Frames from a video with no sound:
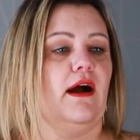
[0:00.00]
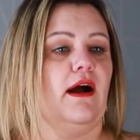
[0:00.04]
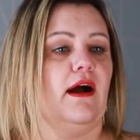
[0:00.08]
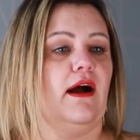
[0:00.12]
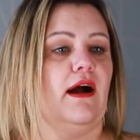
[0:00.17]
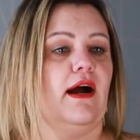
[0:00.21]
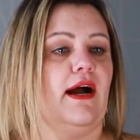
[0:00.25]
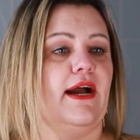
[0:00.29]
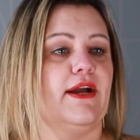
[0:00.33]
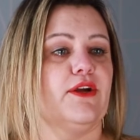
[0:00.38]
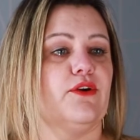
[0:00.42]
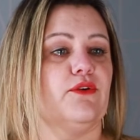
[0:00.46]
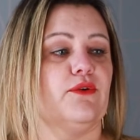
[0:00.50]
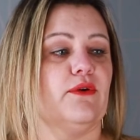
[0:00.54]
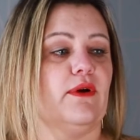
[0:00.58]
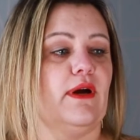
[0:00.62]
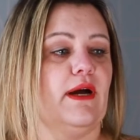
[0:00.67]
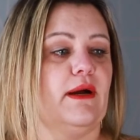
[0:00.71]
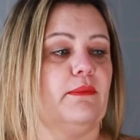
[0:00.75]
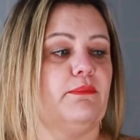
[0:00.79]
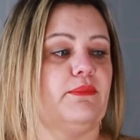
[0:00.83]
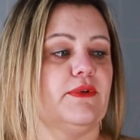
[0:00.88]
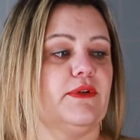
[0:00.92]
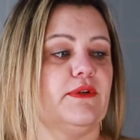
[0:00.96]
I grew
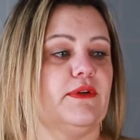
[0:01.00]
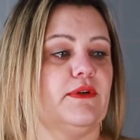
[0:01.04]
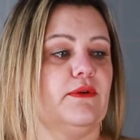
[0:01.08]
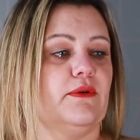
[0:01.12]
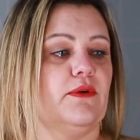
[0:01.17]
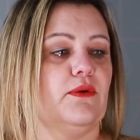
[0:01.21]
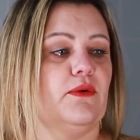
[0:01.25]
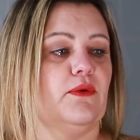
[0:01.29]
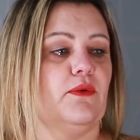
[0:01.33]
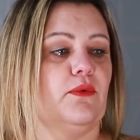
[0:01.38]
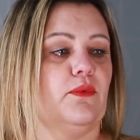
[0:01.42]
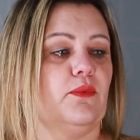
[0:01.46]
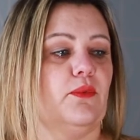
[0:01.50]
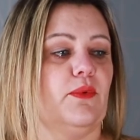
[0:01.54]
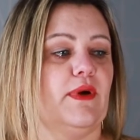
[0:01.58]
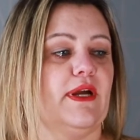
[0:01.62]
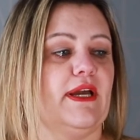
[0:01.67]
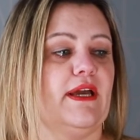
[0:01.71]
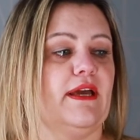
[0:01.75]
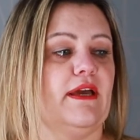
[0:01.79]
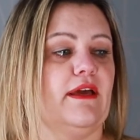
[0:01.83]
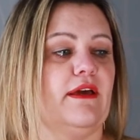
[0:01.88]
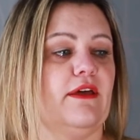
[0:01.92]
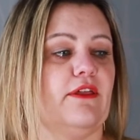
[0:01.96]
up
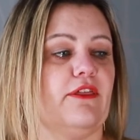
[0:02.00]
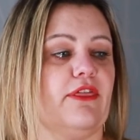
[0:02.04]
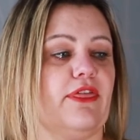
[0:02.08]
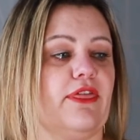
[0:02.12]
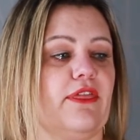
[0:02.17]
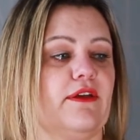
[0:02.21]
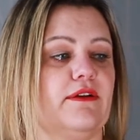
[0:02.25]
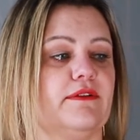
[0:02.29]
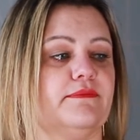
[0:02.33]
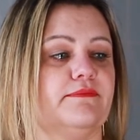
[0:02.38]
with